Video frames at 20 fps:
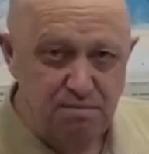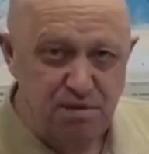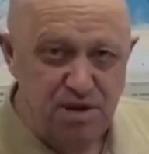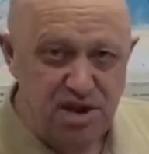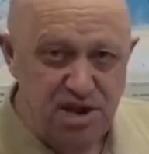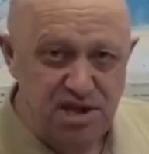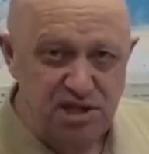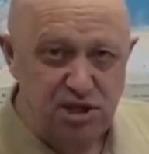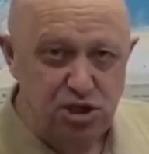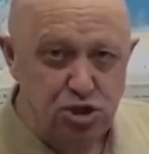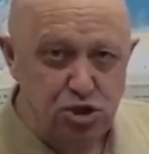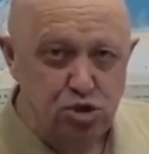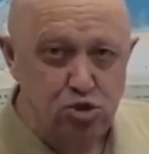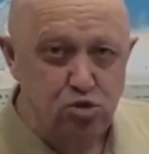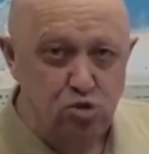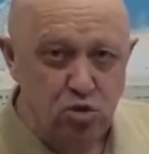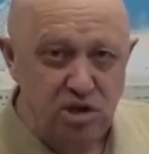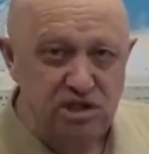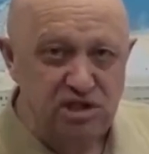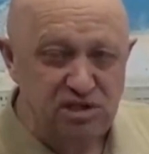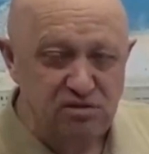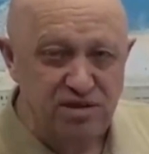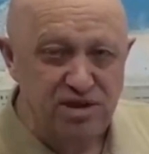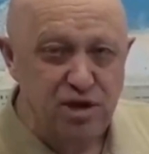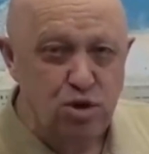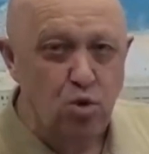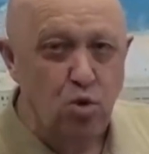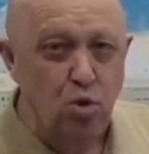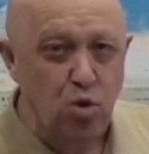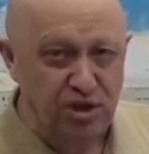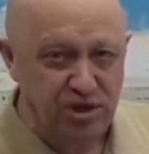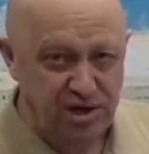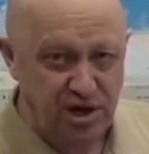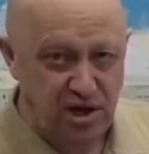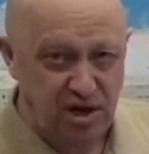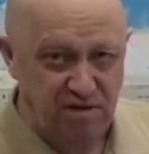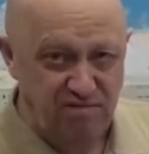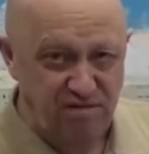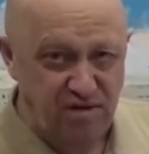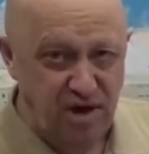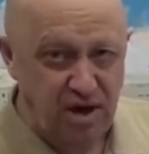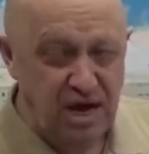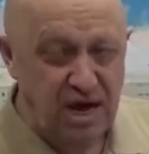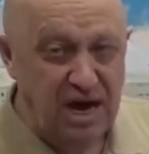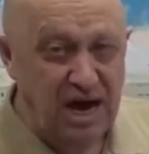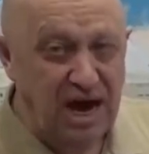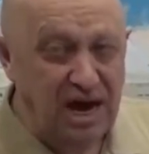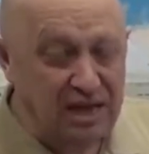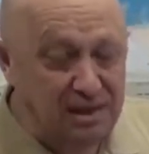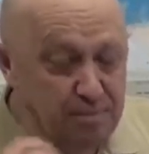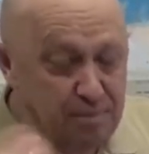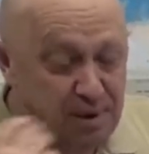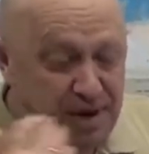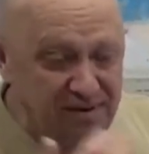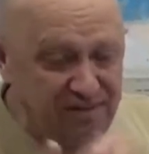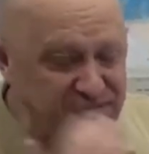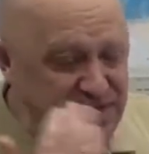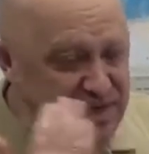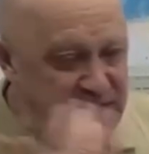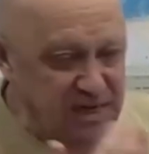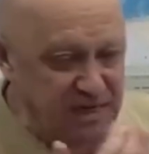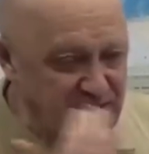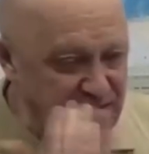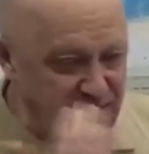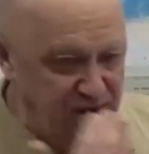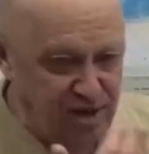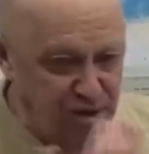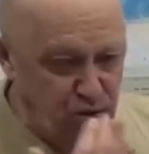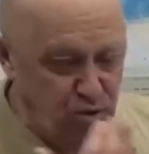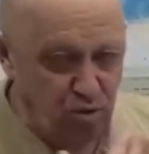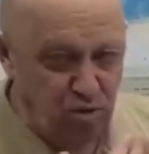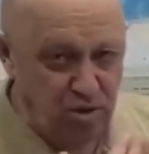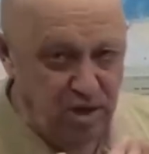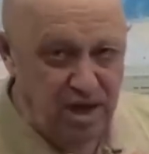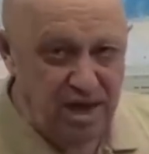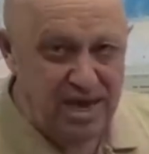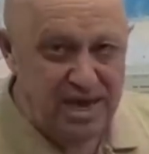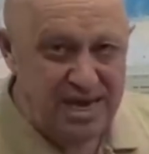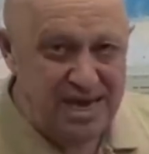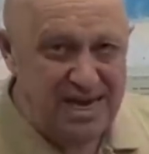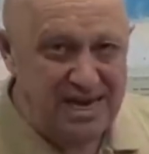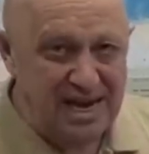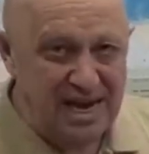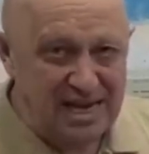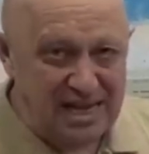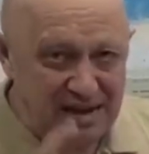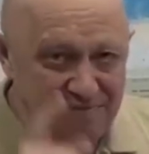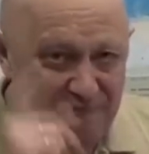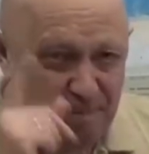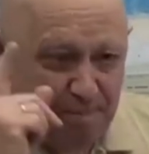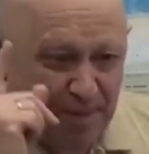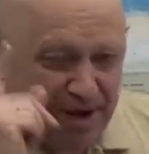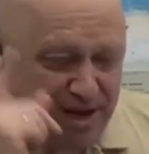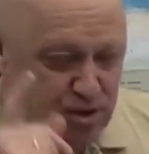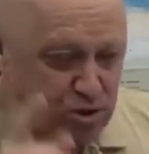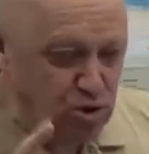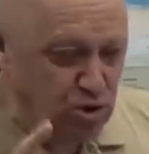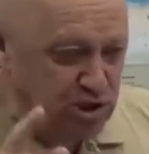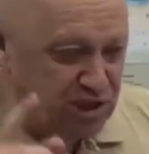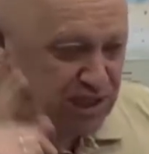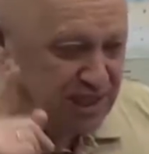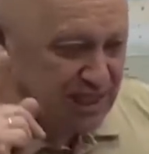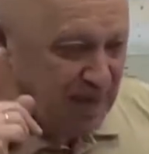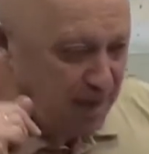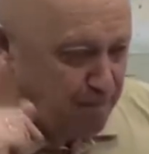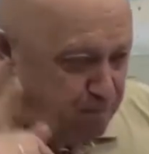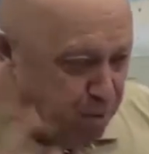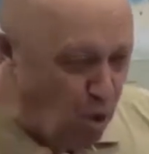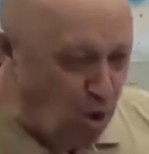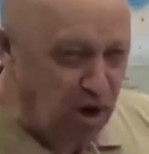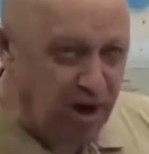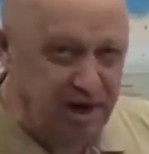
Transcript: This yeah, guy. The, the leader guy. This guy was he was not do you know what is qual?